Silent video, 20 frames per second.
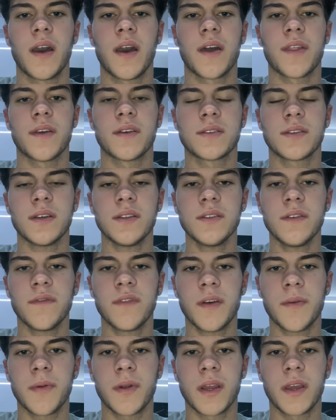The Sons of
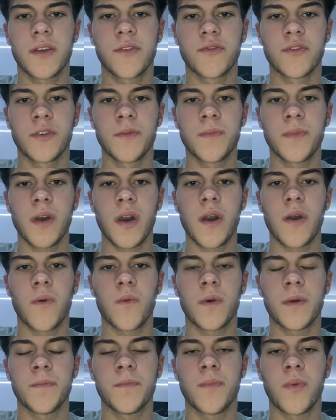Liberty group
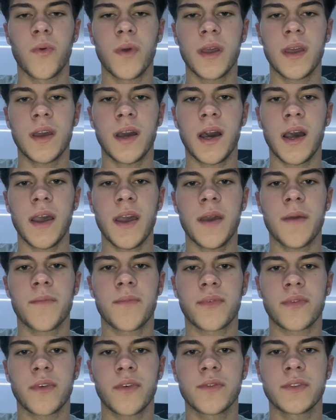would boycott and
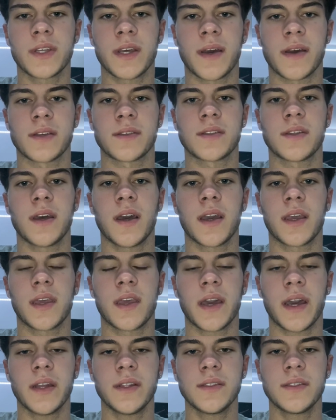protest
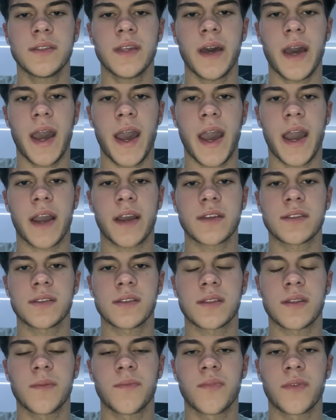against the acts
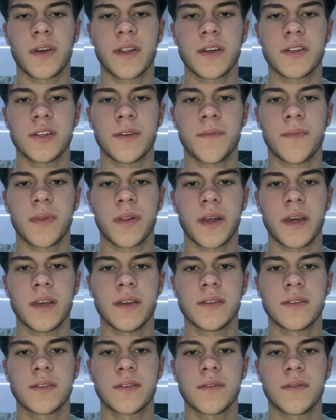that the British
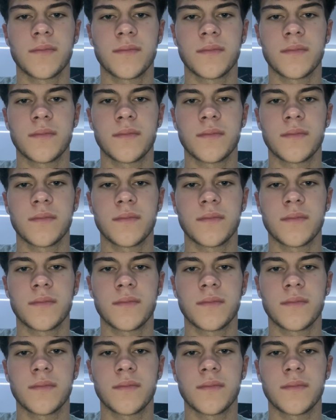emplaced.